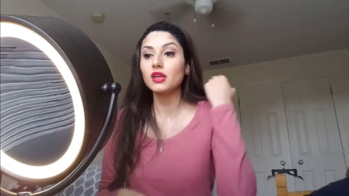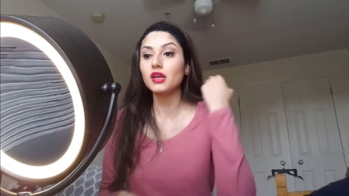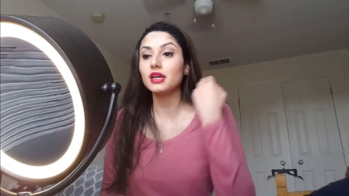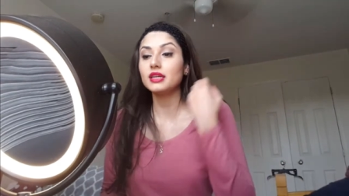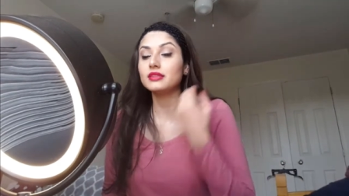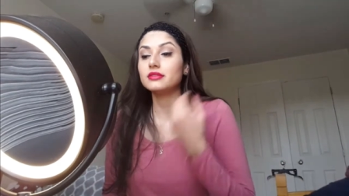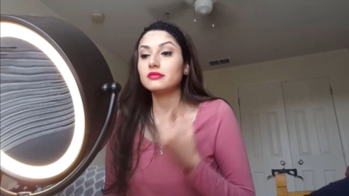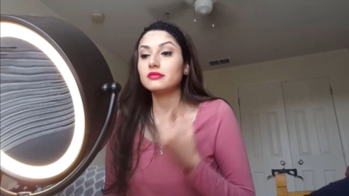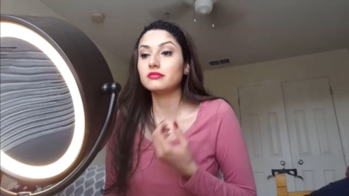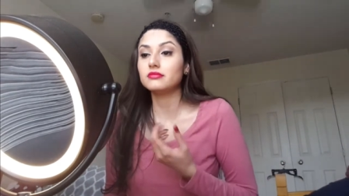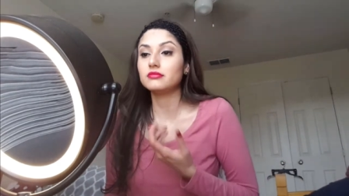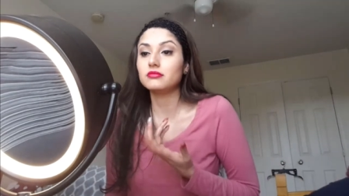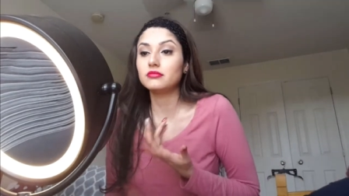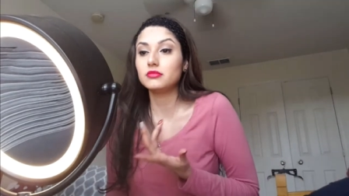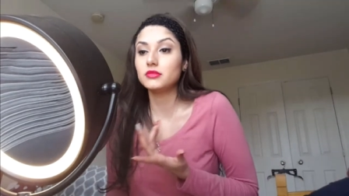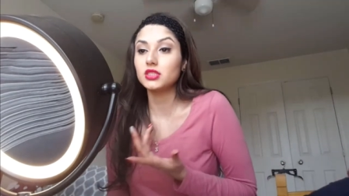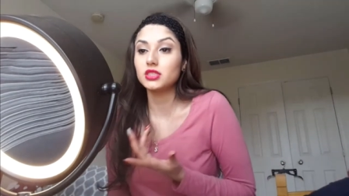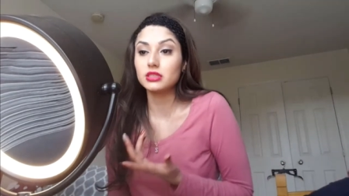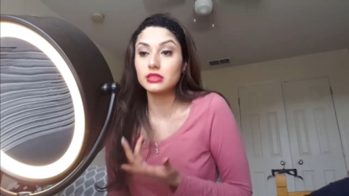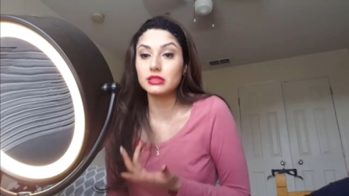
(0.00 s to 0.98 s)
I
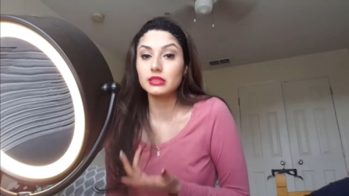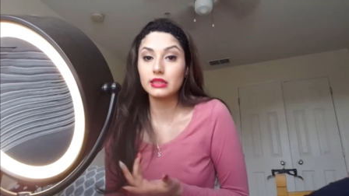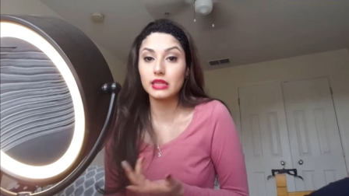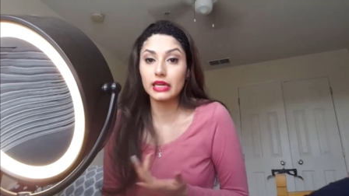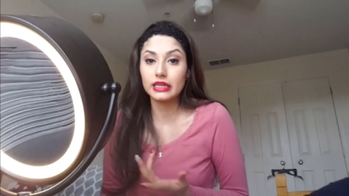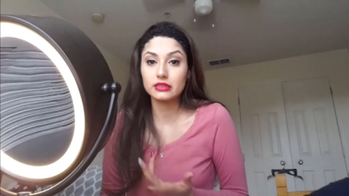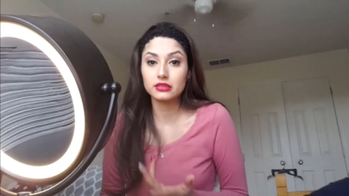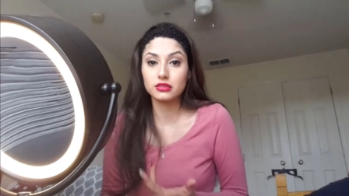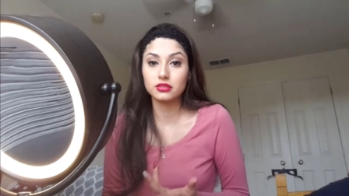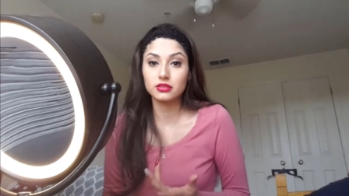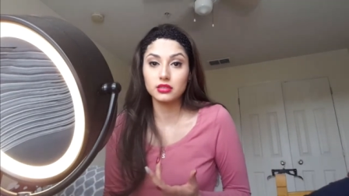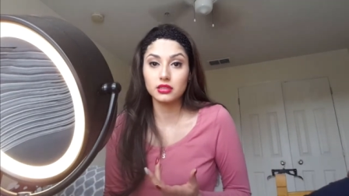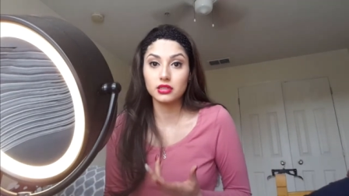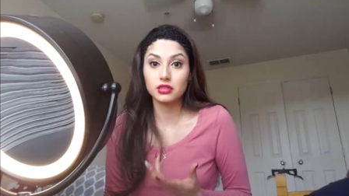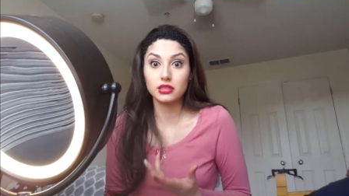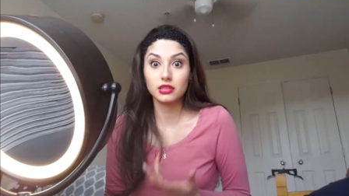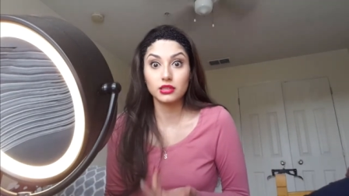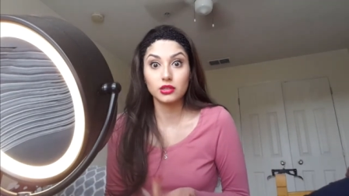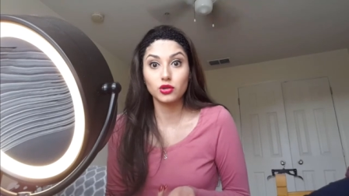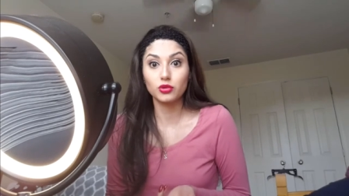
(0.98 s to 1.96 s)
just like to
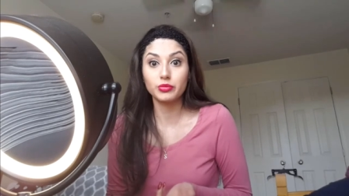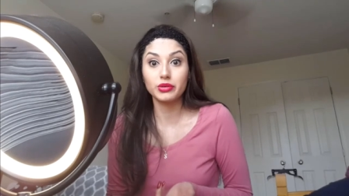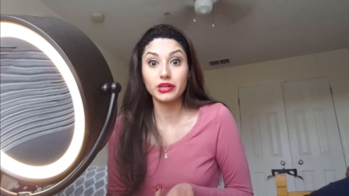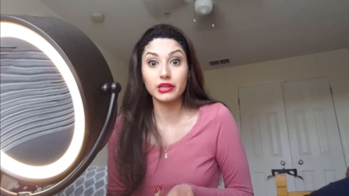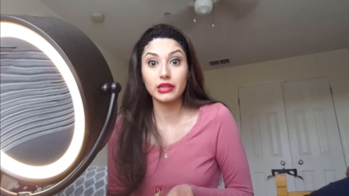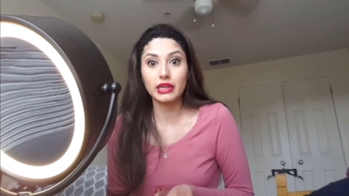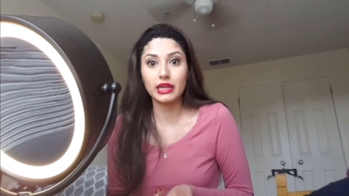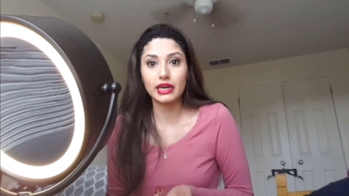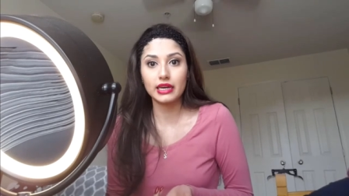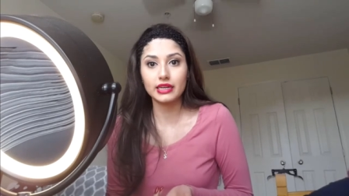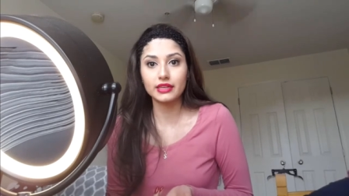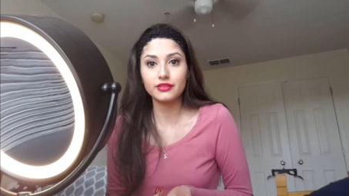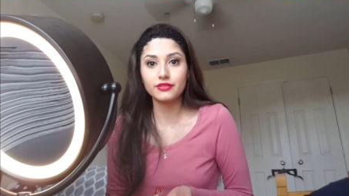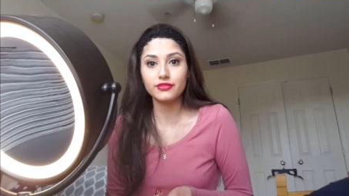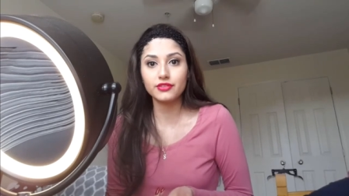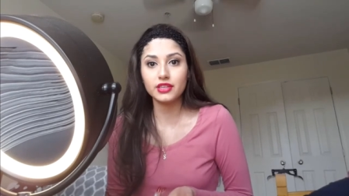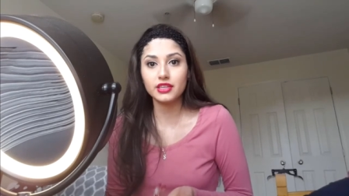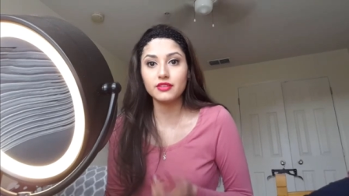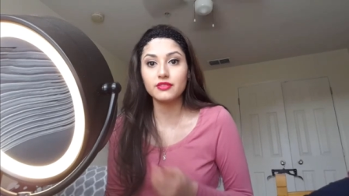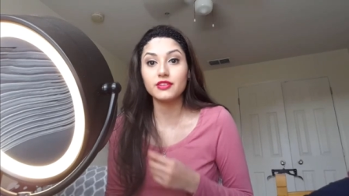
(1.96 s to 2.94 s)
look a little bit alive,
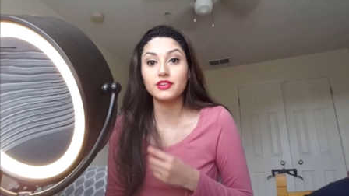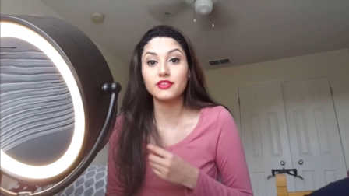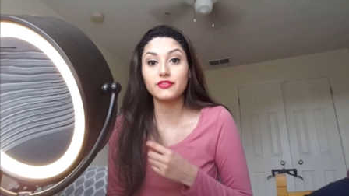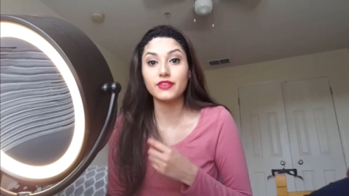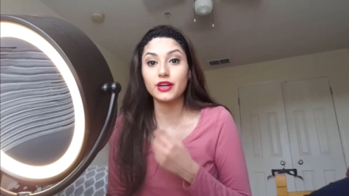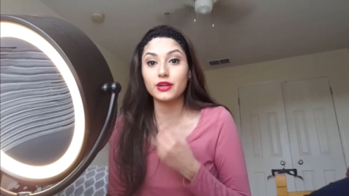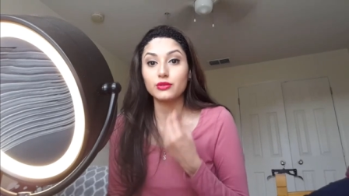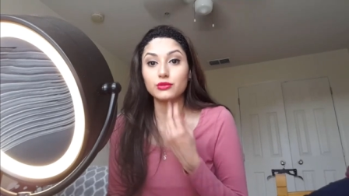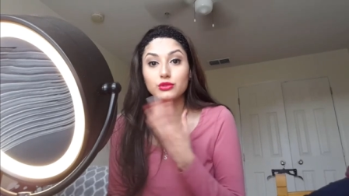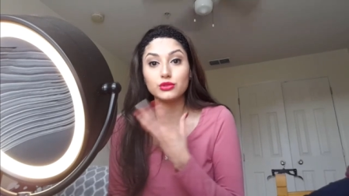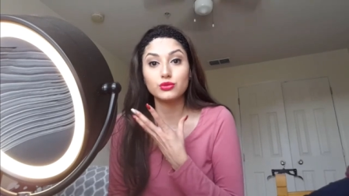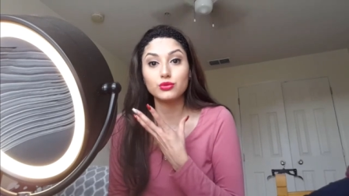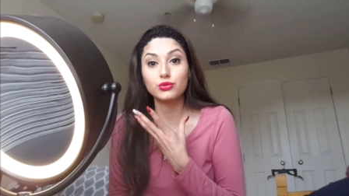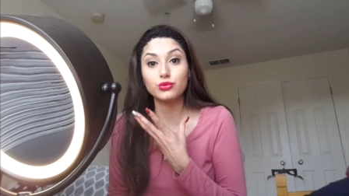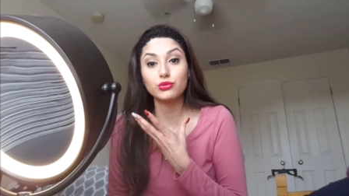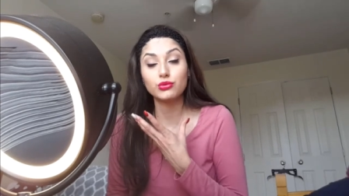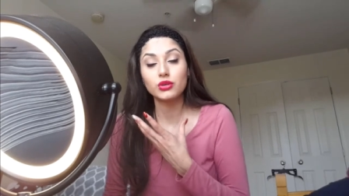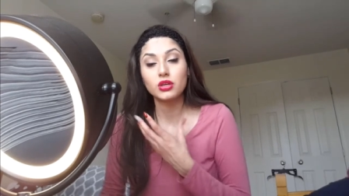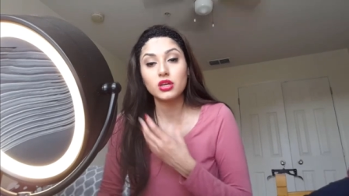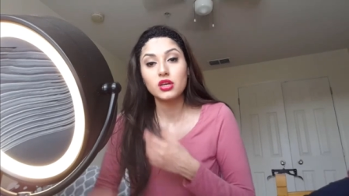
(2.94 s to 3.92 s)
even if I don't
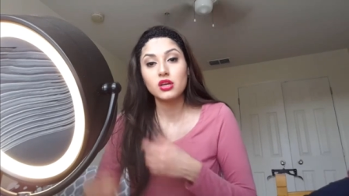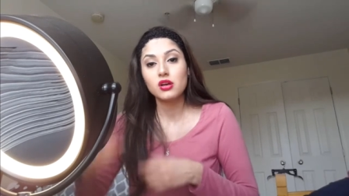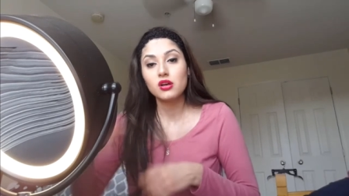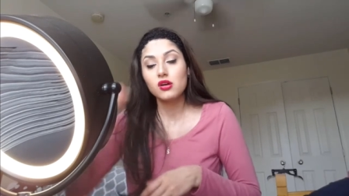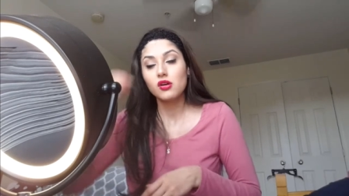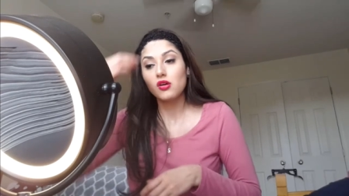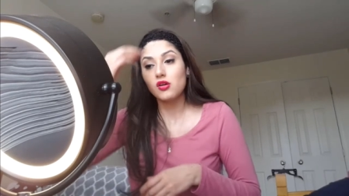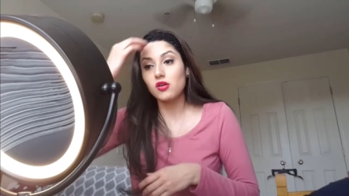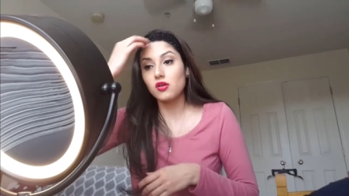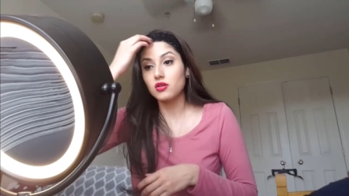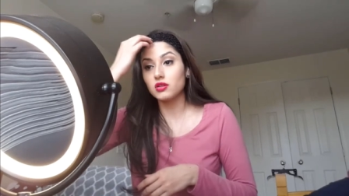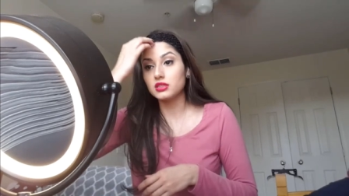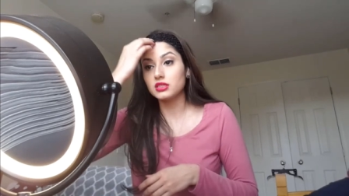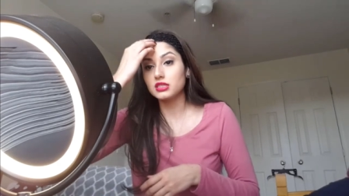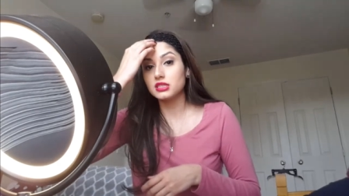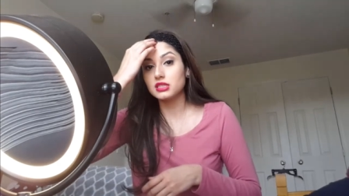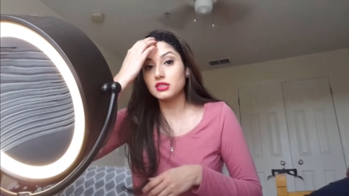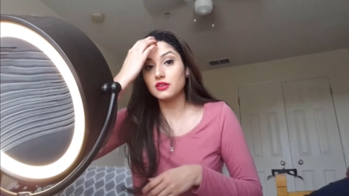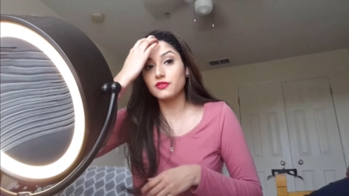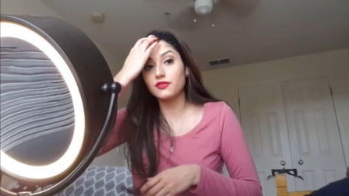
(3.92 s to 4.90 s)
do all
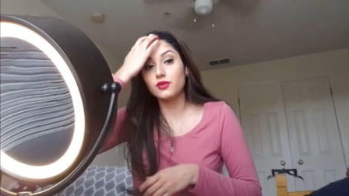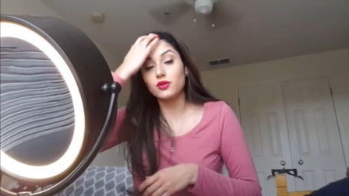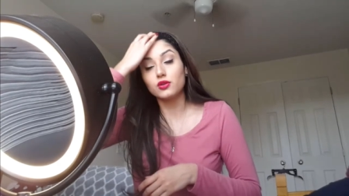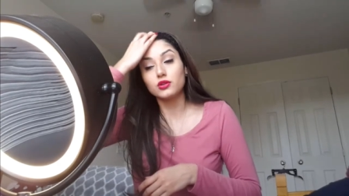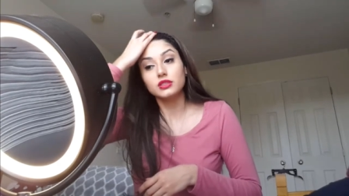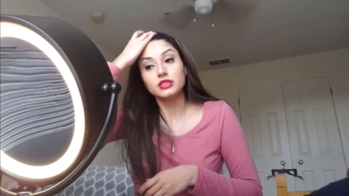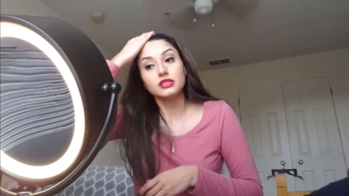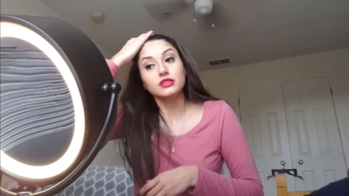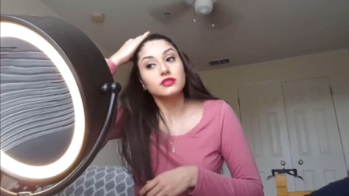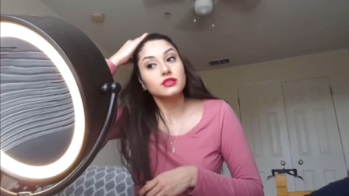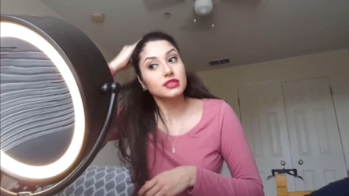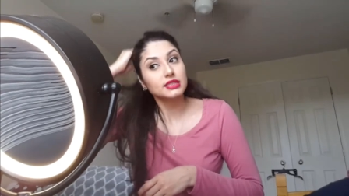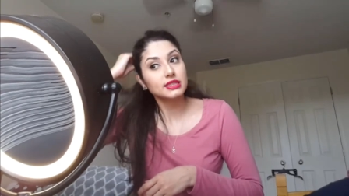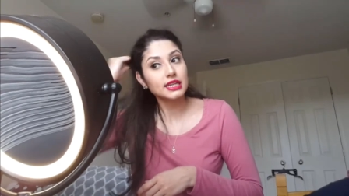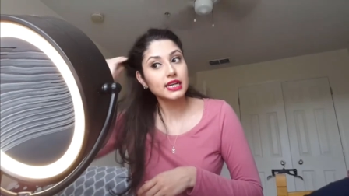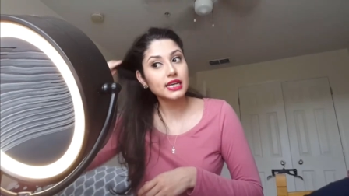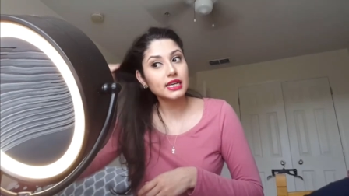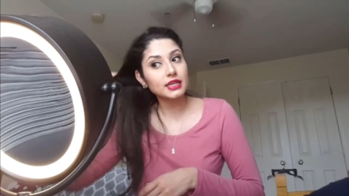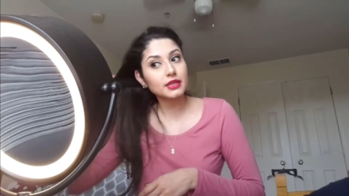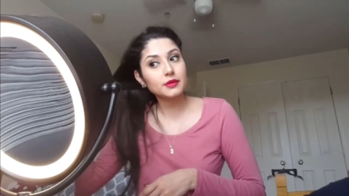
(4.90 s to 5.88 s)
this stuff all the
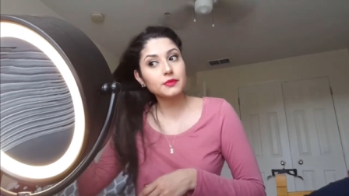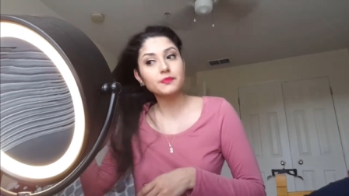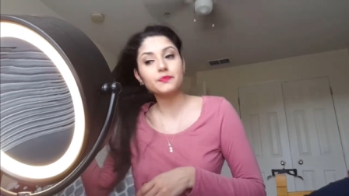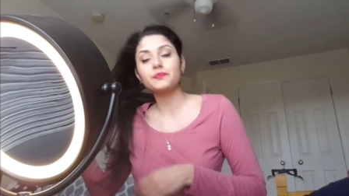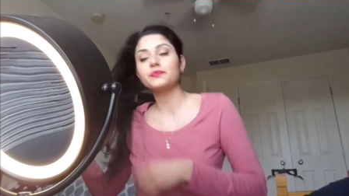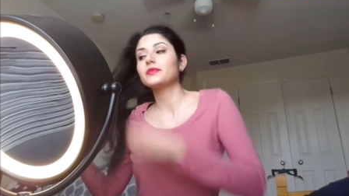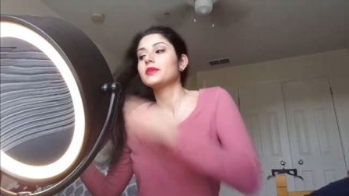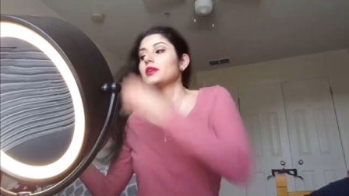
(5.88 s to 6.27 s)
time.